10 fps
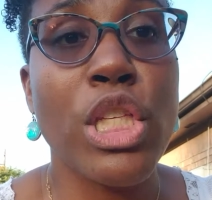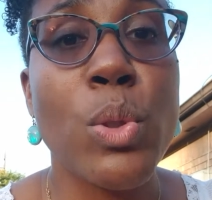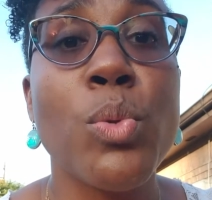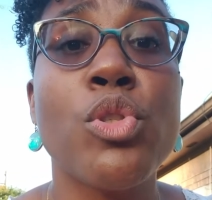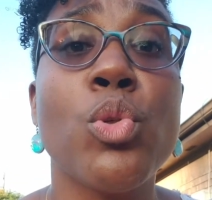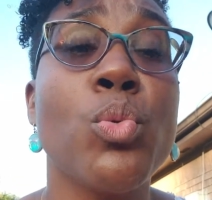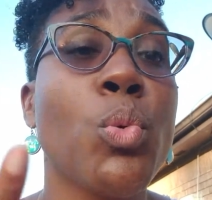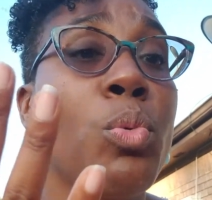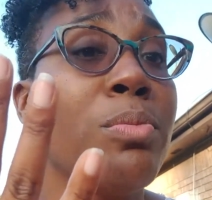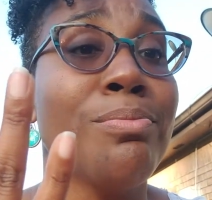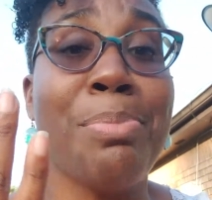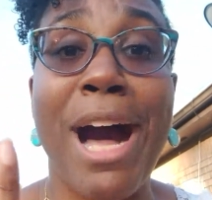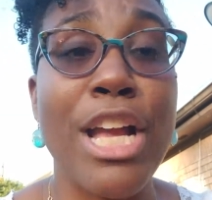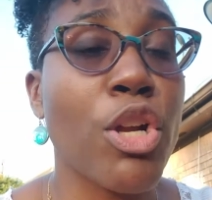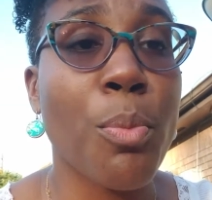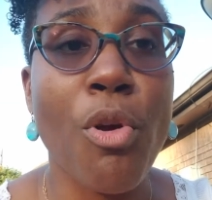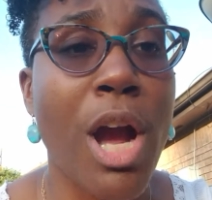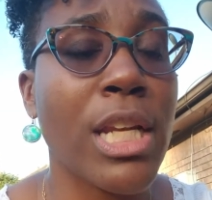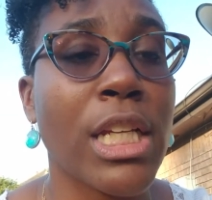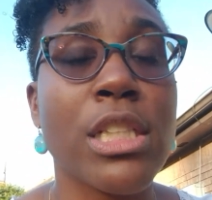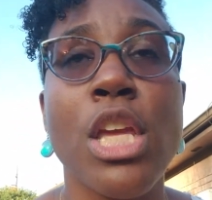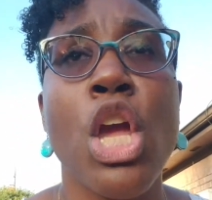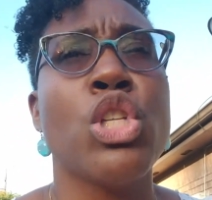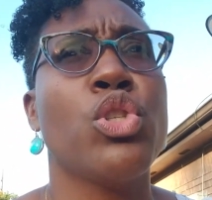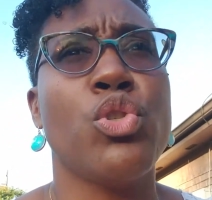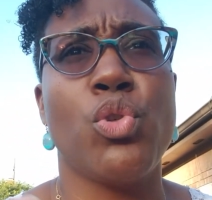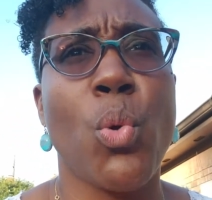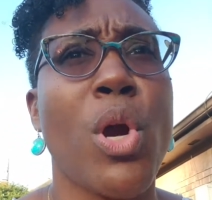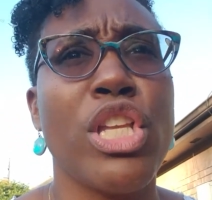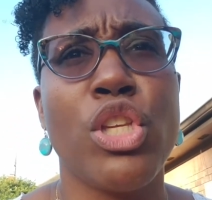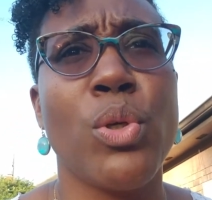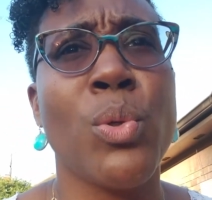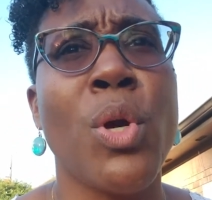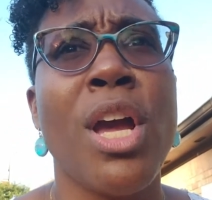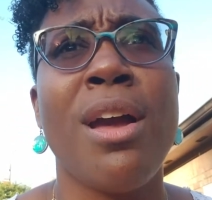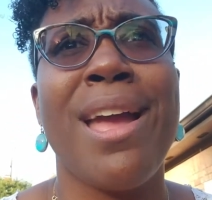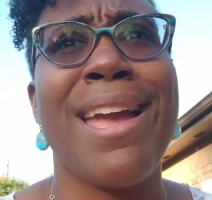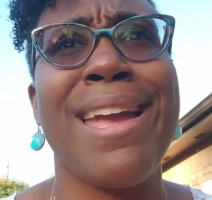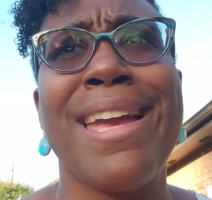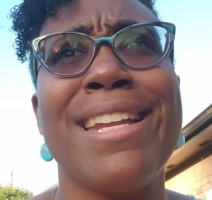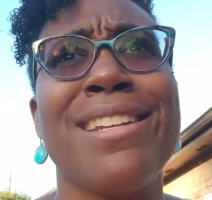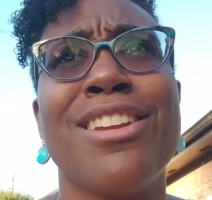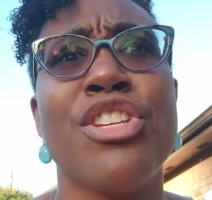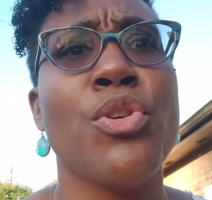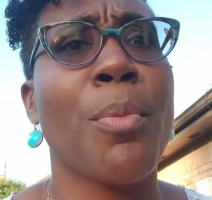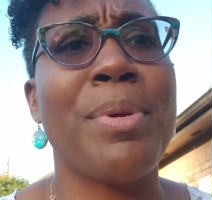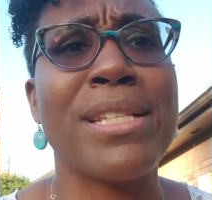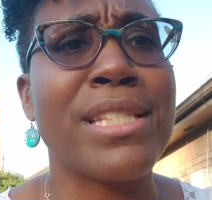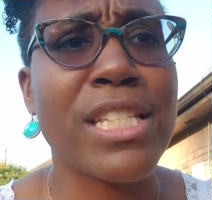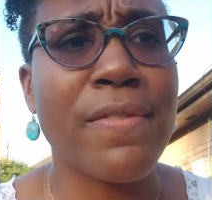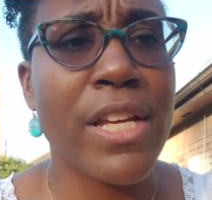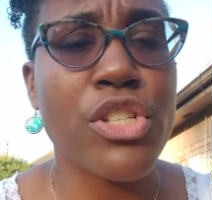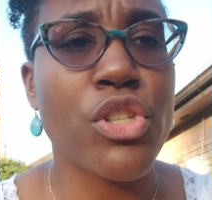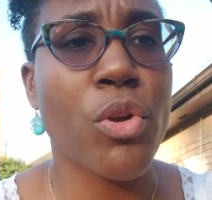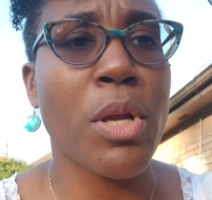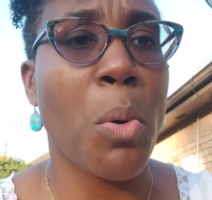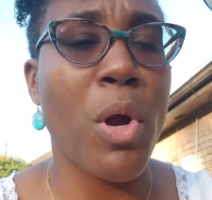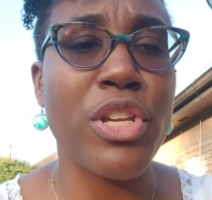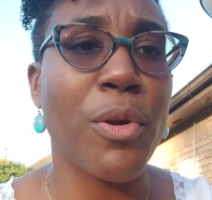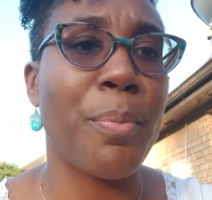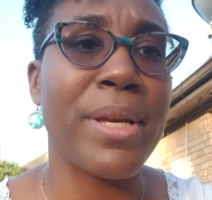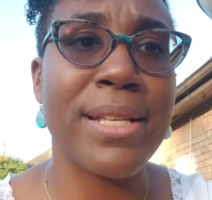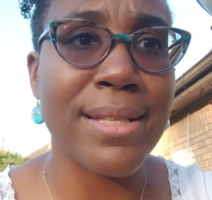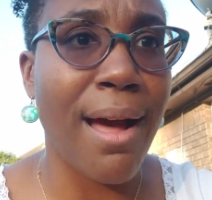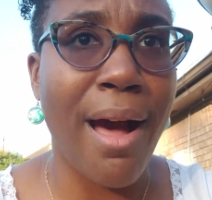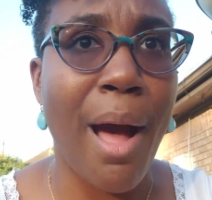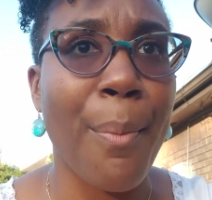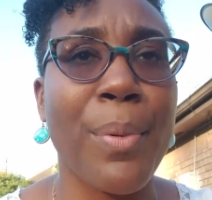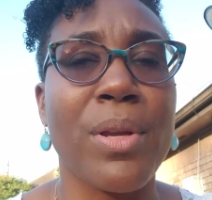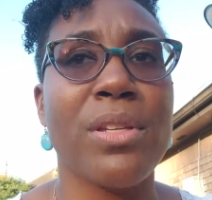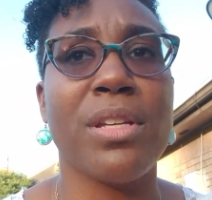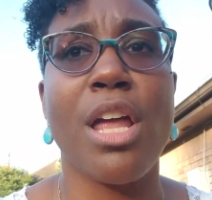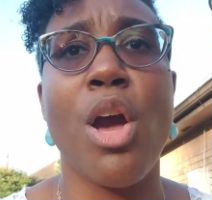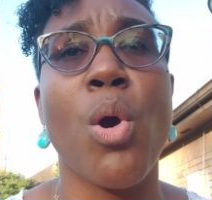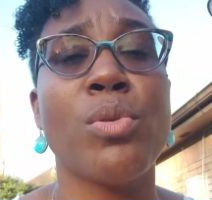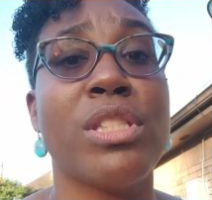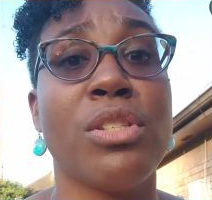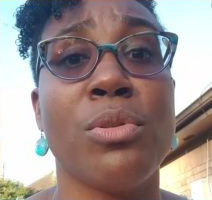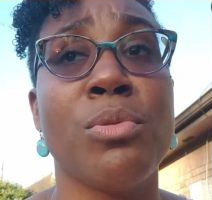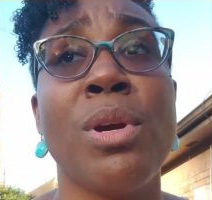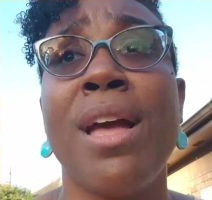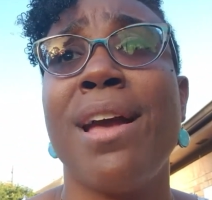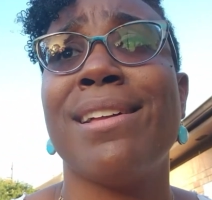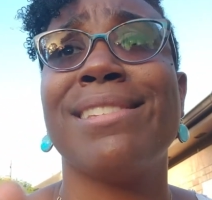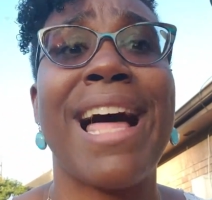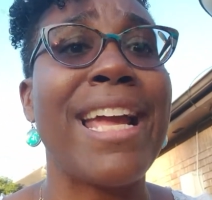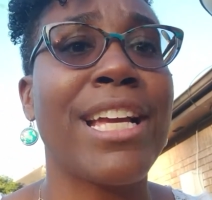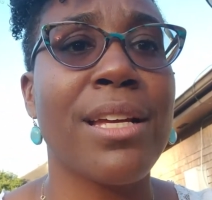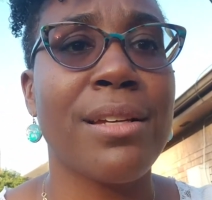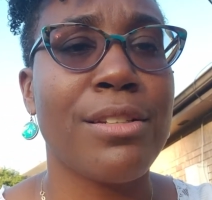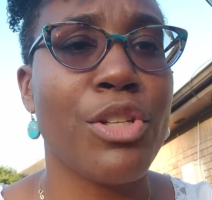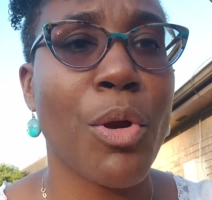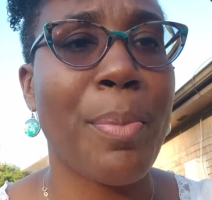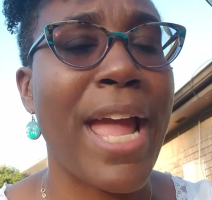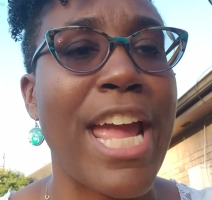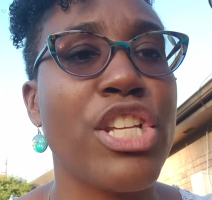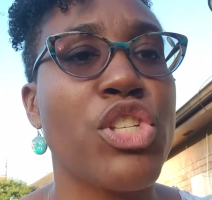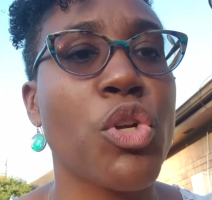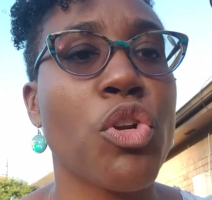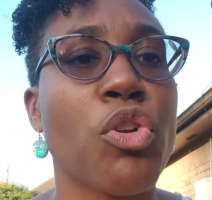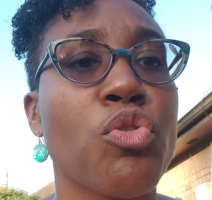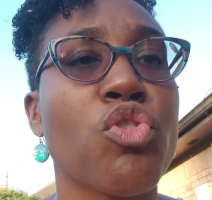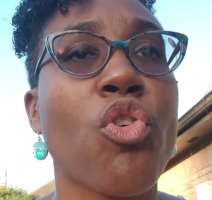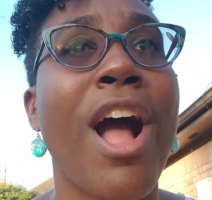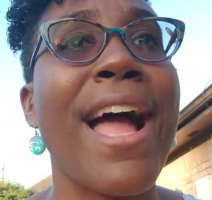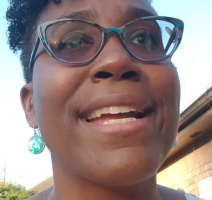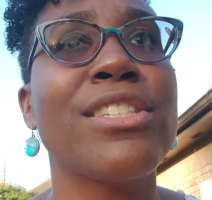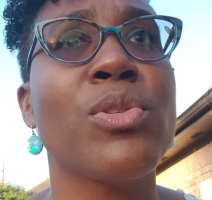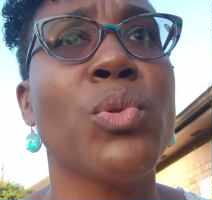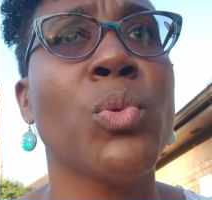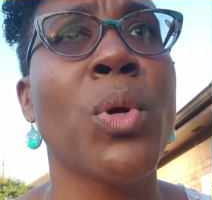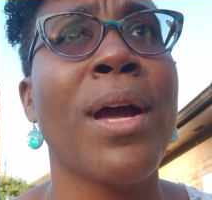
you to buy your product, to join you in your business venture, on your biz op, you know, to like your page. You're trying to